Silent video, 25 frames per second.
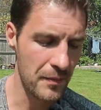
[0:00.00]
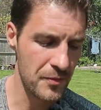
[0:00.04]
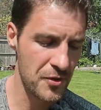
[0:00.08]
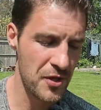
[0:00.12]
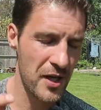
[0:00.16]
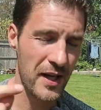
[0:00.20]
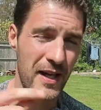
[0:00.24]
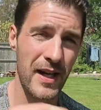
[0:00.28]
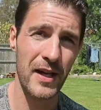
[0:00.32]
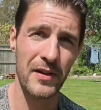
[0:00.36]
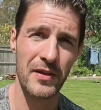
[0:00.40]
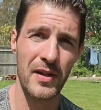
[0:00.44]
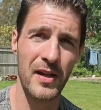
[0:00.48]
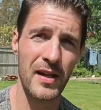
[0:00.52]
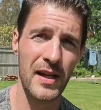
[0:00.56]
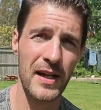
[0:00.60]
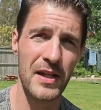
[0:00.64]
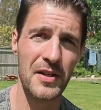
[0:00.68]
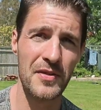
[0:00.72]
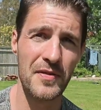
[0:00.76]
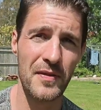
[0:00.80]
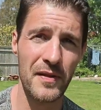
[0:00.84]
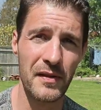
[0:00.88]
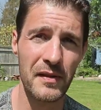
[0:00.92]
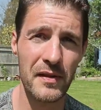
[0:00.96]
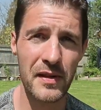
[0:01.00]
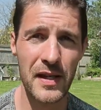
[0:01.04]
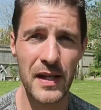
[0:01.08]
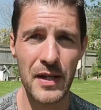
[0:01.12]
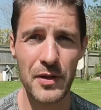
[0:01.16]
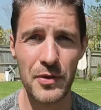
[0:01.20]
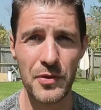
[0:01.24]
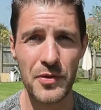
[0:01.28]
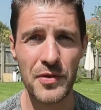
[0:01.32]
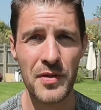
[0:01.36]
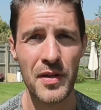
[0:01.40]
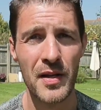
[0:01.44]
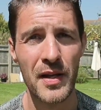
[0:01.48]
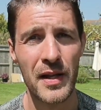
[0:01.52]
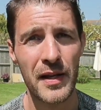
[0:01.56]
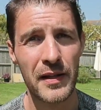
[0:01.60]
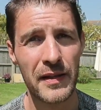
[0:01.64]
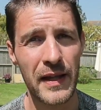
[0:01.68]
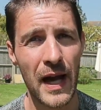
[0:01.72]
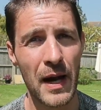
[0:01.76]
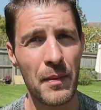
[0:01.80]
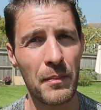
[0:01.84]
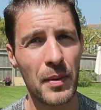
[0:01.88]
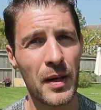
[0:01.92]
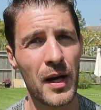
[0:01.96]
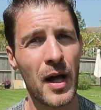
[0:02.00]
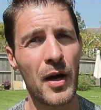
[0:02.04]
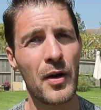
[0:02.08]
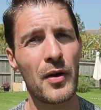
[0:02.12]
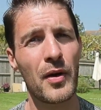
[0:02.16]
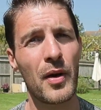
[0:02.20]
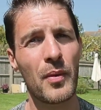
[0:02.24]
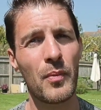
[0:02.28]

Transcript: Check out the links of the deals down below.